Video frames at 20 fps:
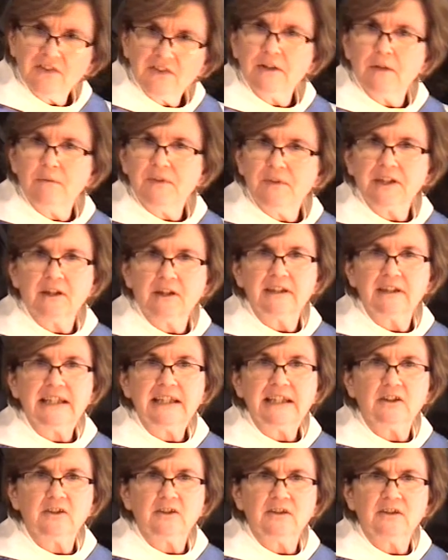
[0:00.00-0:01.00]
something on the
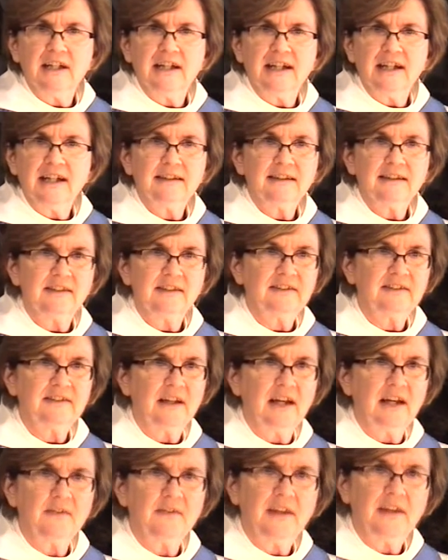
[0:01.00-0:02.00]
internet that
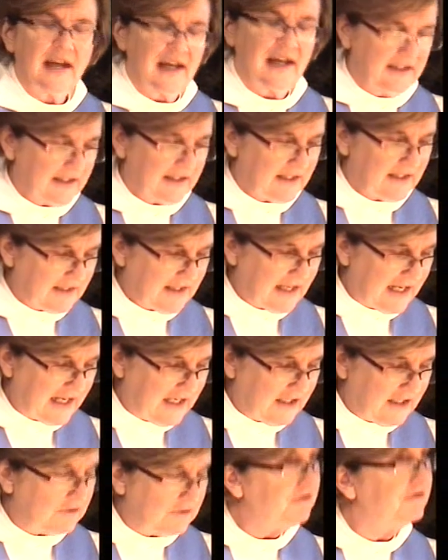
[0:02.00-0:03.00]
said that
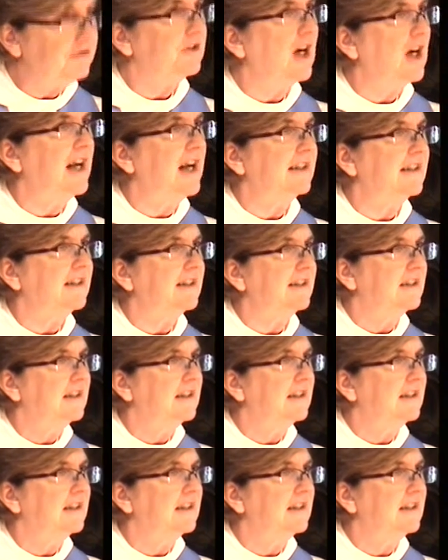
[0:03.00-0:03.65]
Anne Frank